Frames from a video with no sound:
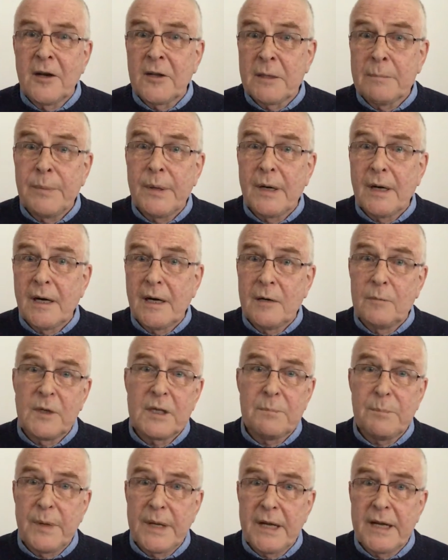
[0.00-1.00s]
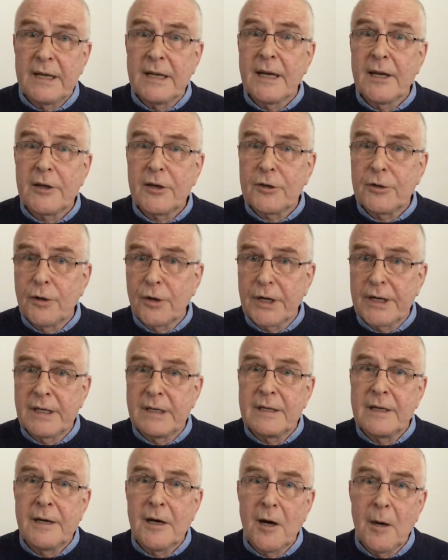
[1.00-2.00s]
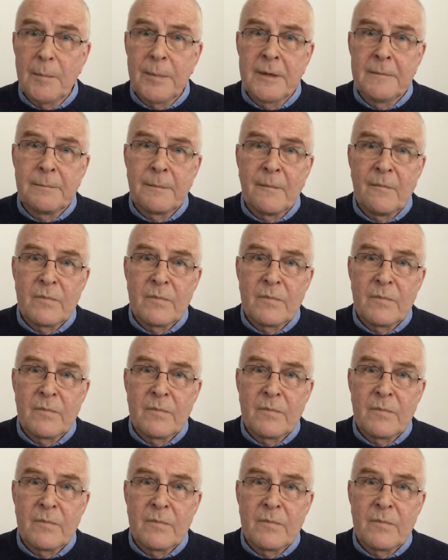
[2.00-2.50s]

on a par with being a crooked cop.